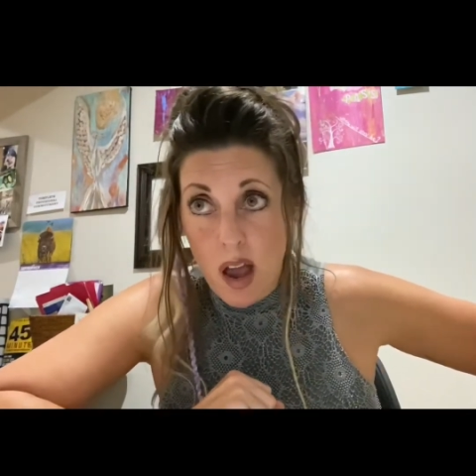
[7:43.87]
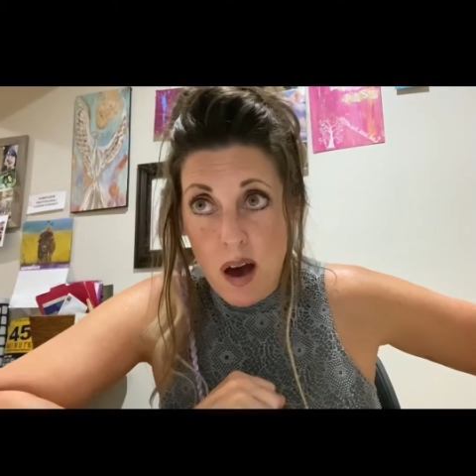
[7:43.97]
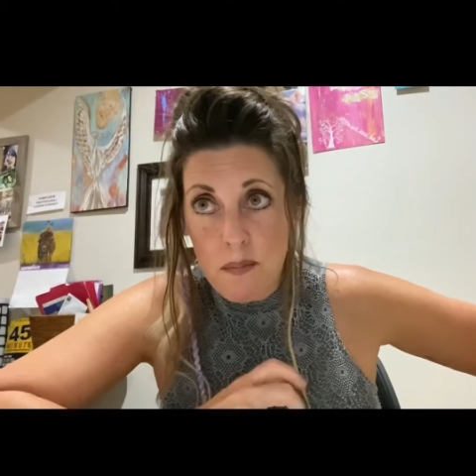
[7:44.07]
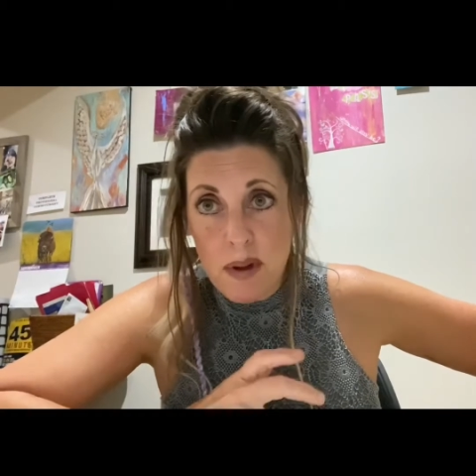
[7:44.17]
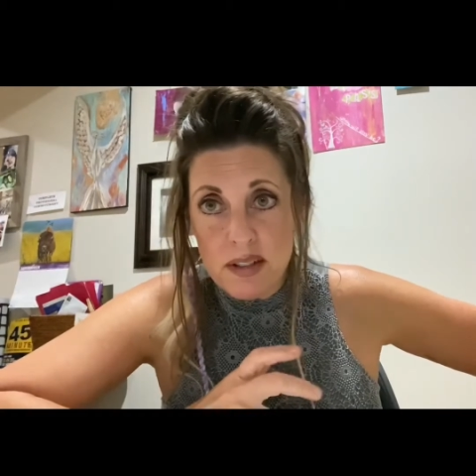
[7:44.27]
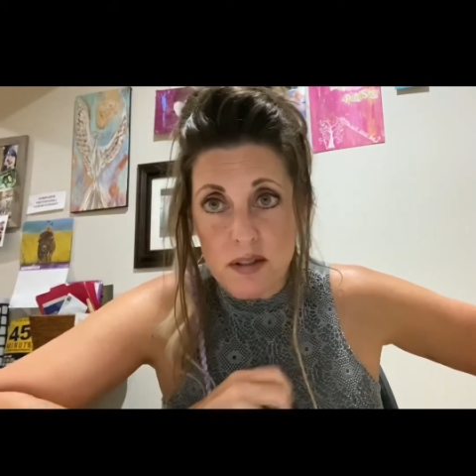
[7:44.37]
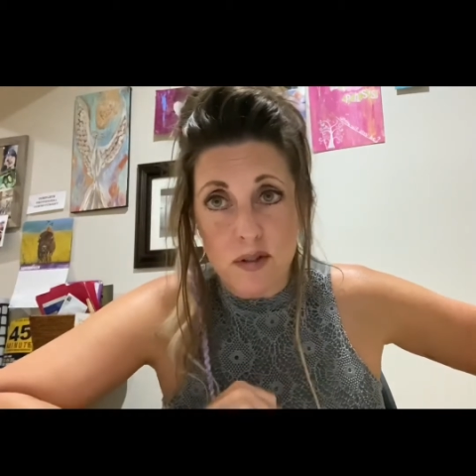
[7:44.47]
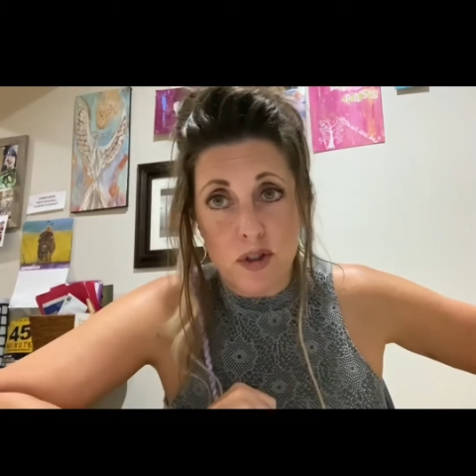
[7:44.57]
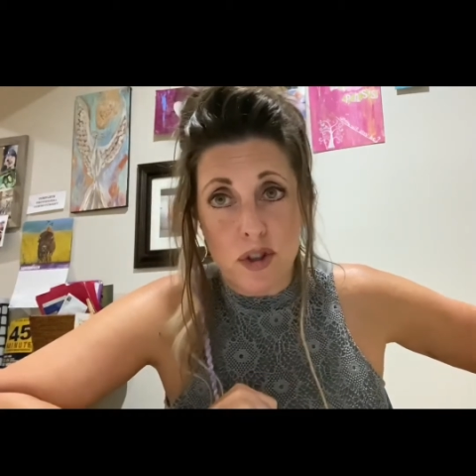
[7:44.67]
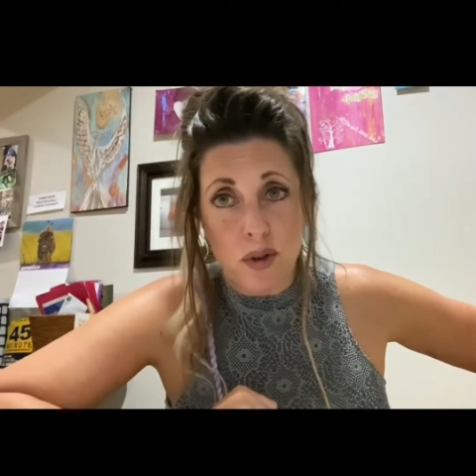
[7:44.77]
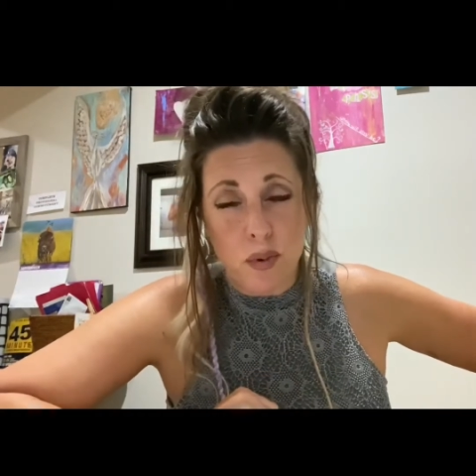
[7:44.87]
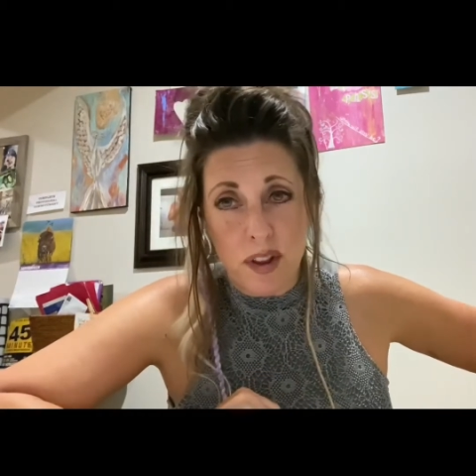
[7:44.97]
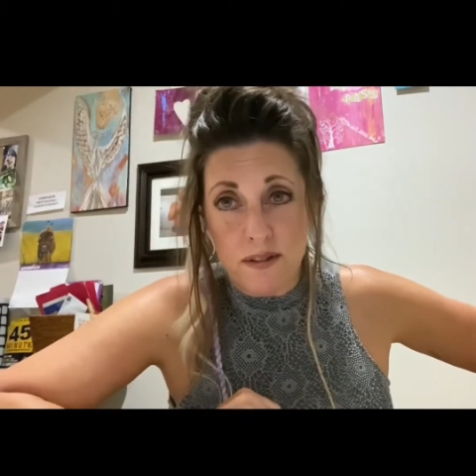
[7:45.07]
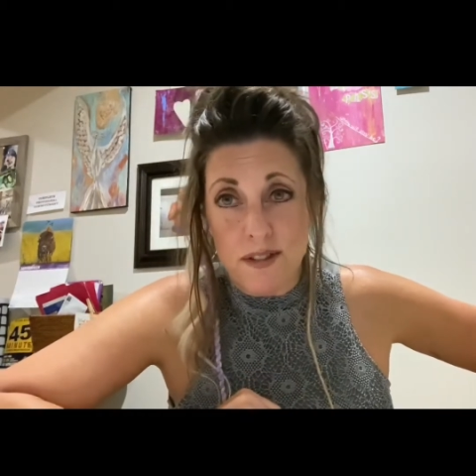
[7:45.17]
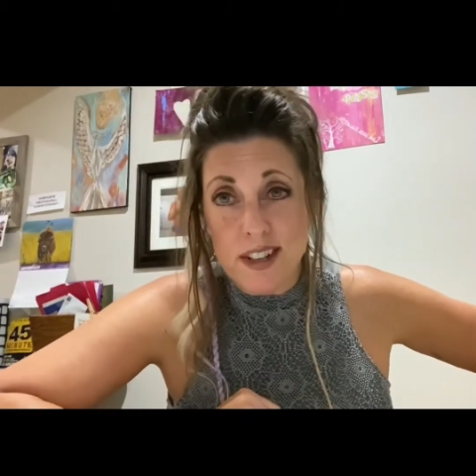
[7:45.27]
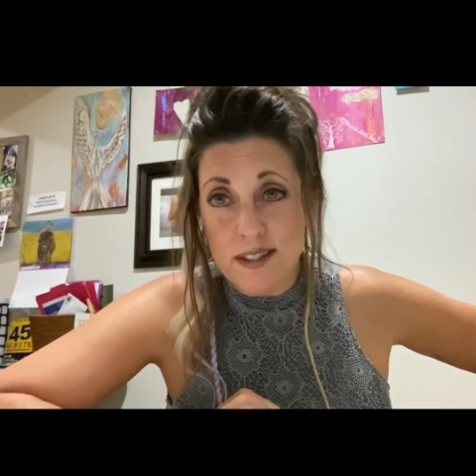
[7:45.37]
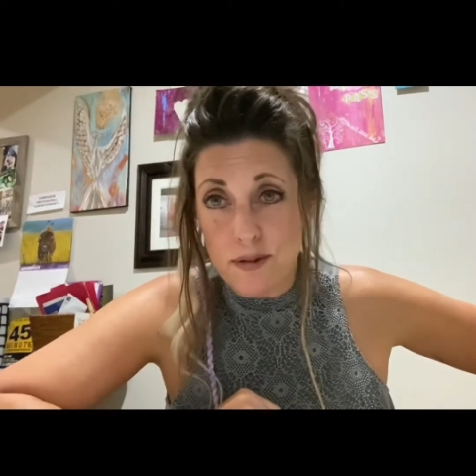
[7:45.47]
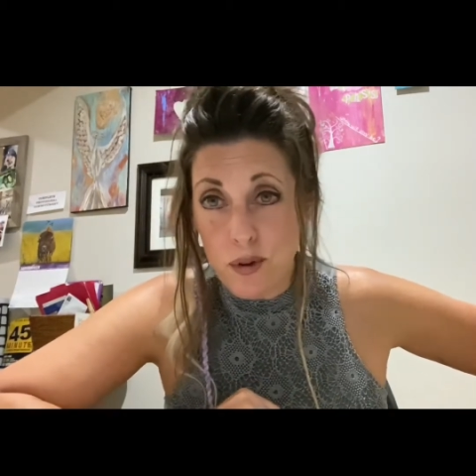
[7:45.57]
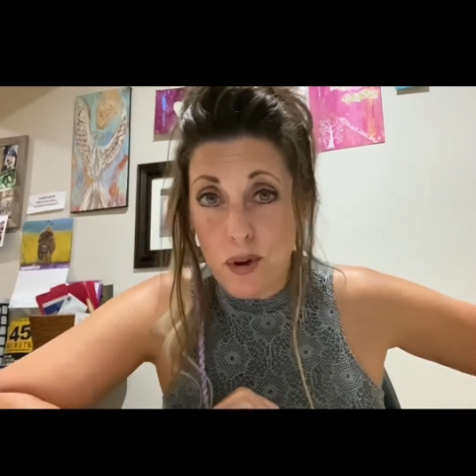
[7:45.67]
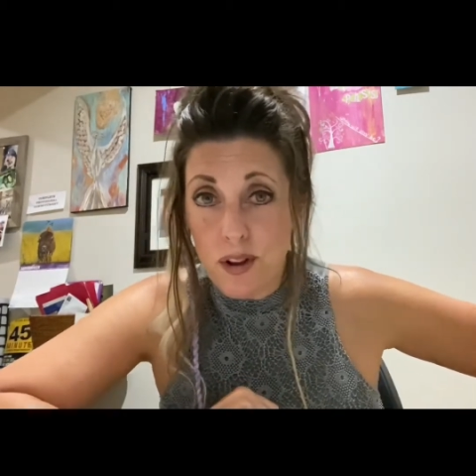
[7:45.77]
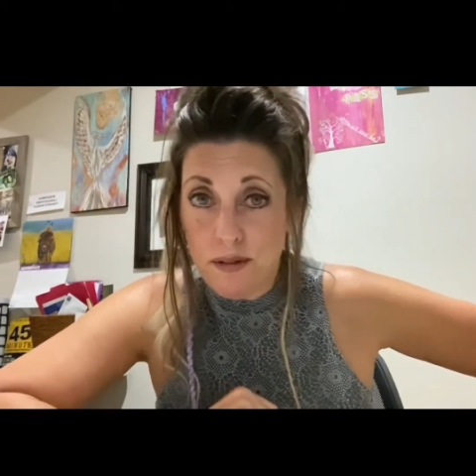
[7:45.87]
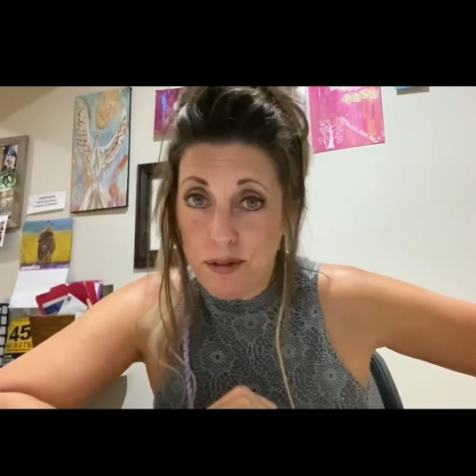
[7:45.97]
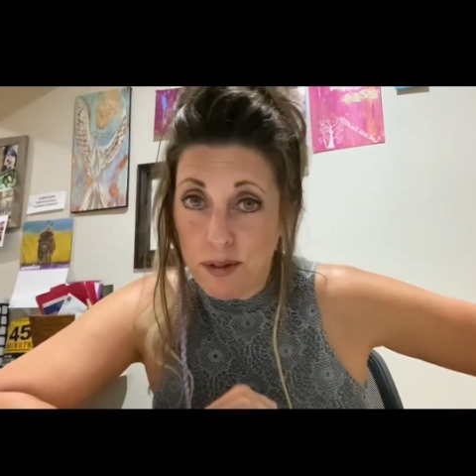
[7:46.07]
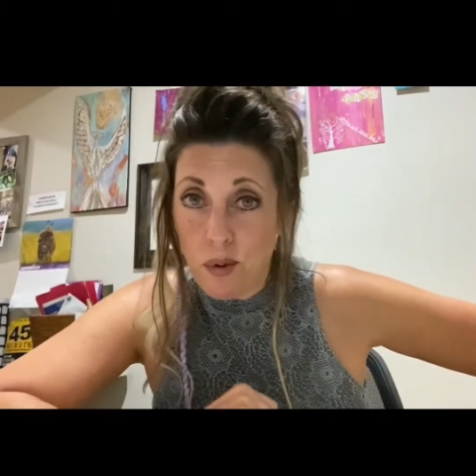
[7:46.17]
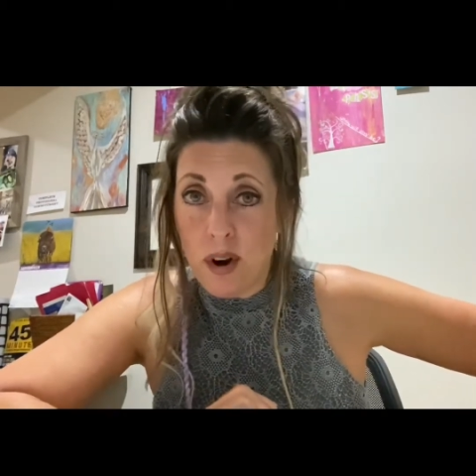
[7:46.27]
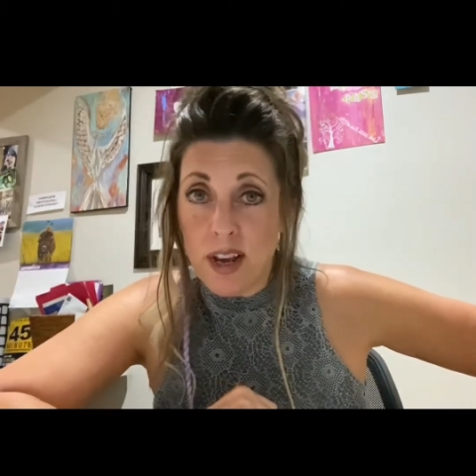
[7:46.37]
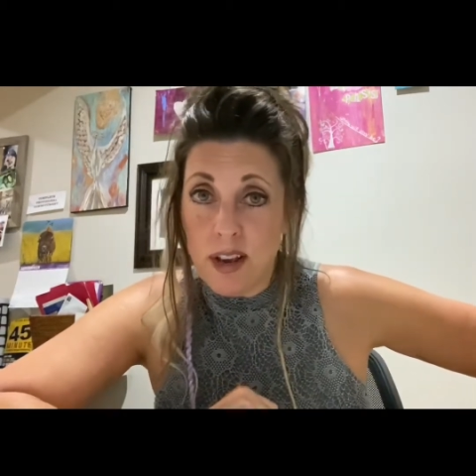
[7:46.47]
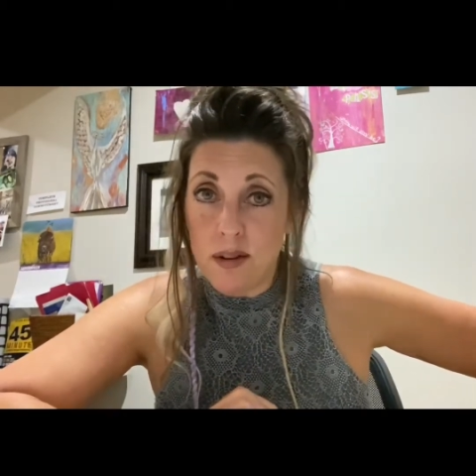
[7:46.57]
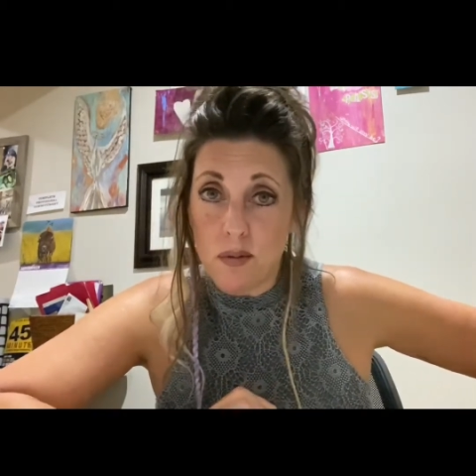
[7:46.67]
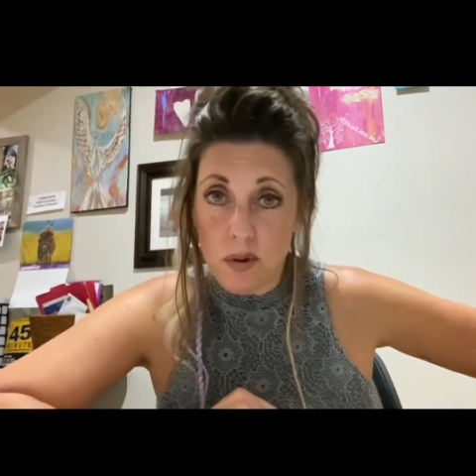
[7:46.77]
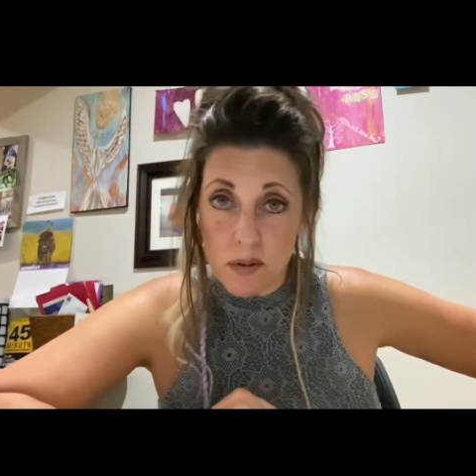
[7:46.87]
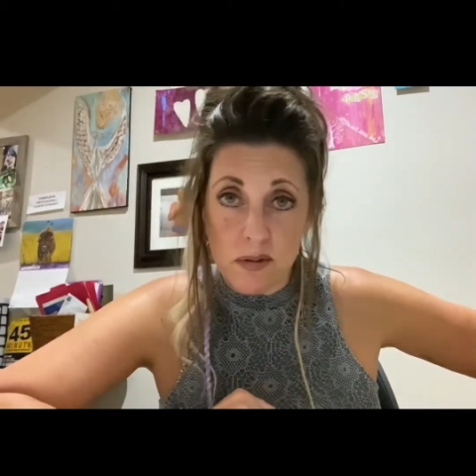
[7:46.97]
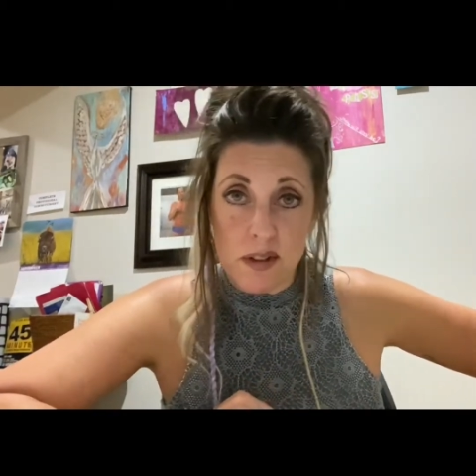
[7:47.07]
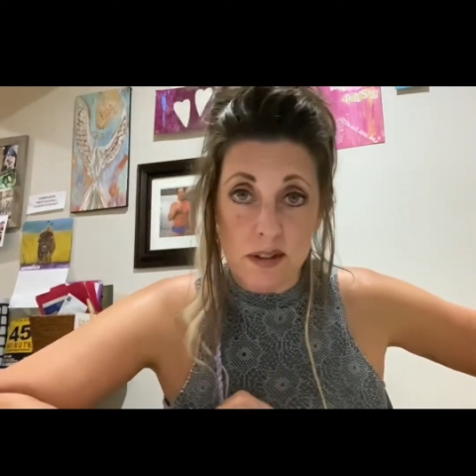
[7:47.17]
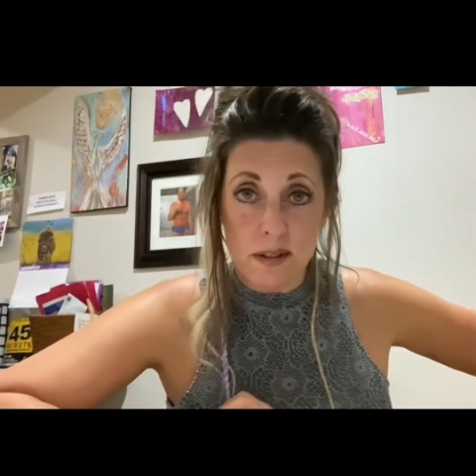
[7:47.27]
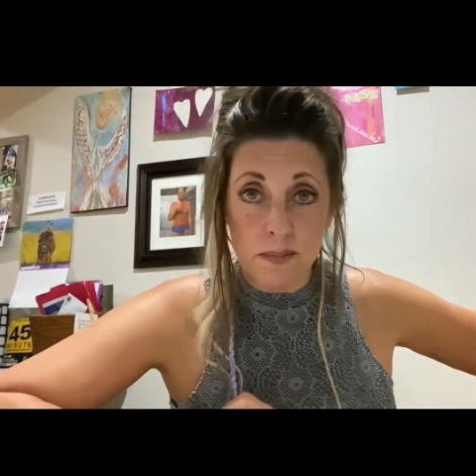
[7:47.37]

a messenger with a fistful of thorny roses.